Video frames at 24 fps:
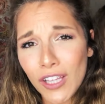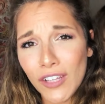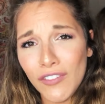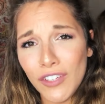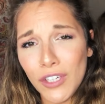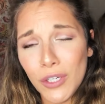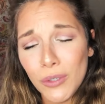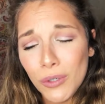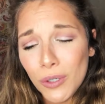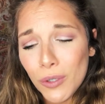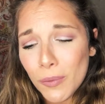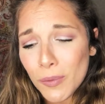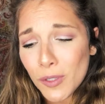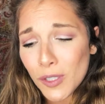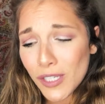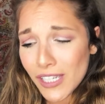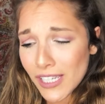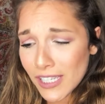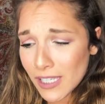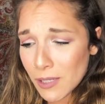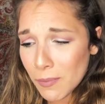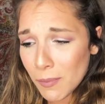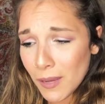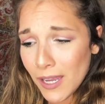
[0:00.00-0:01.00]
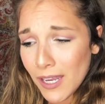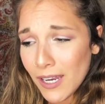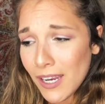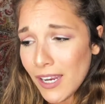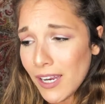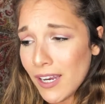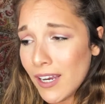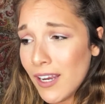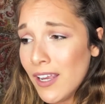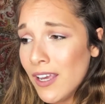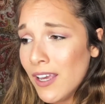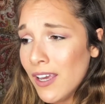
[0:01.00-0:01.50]
of you who
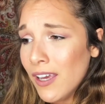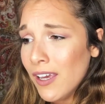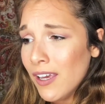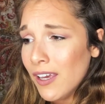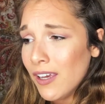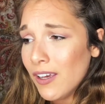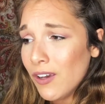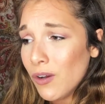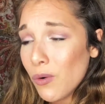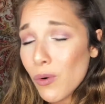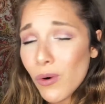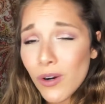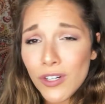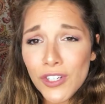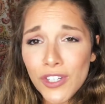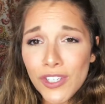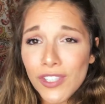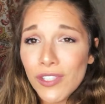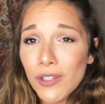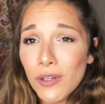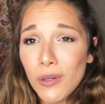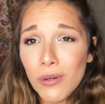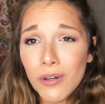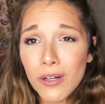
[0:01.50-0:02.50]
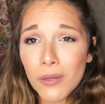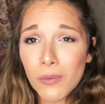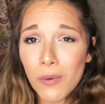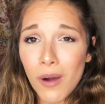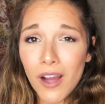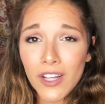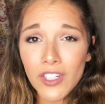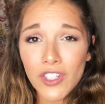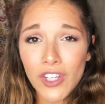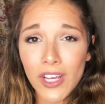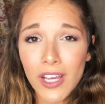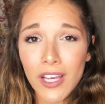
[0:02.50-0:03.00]
participated or just who are
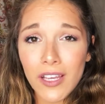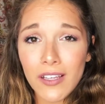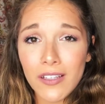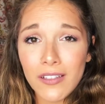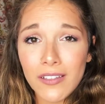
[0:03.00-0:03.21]
watching.